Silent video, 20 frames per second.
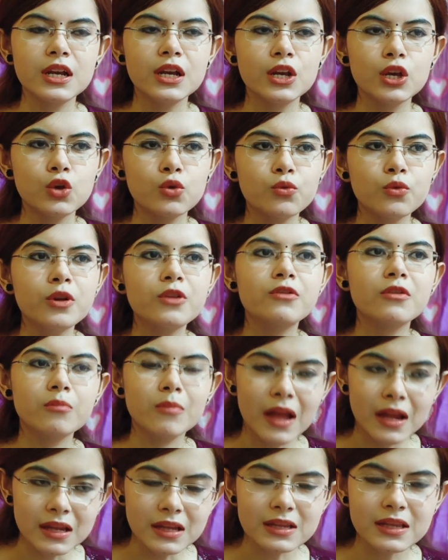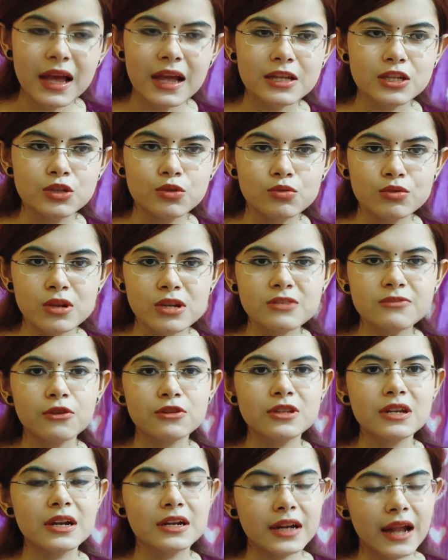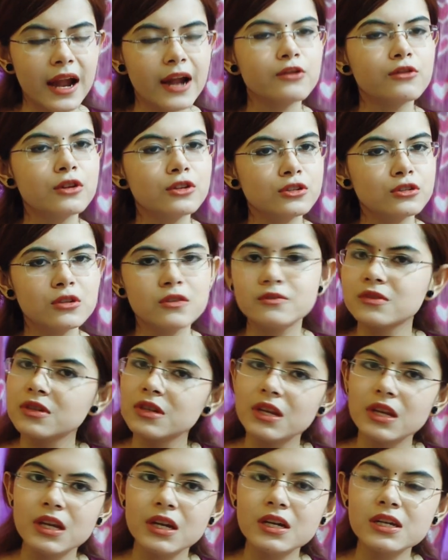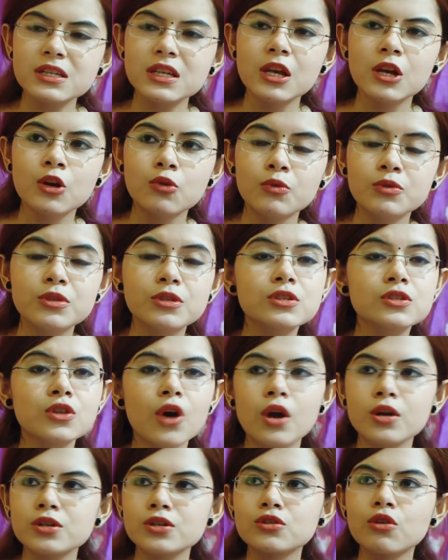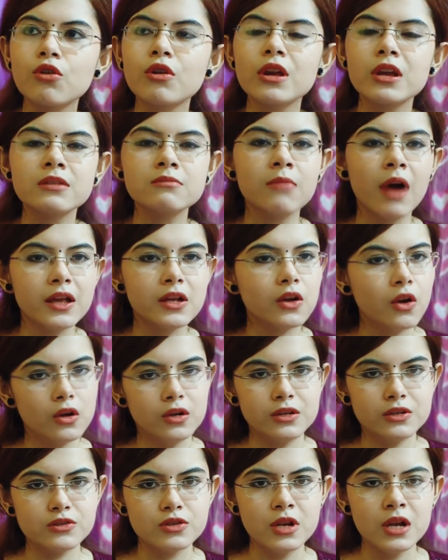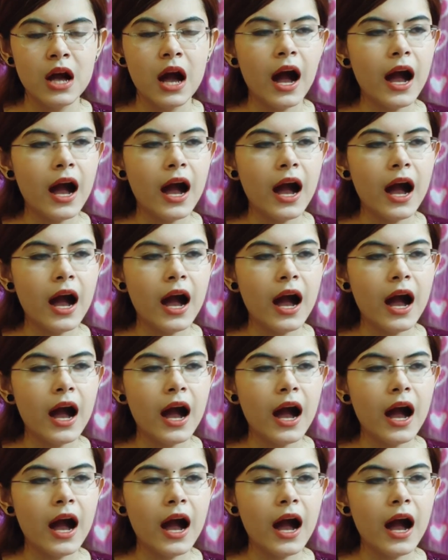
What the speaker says: you will remain in that unit for the entire duration of 3 years, which is not so in my college.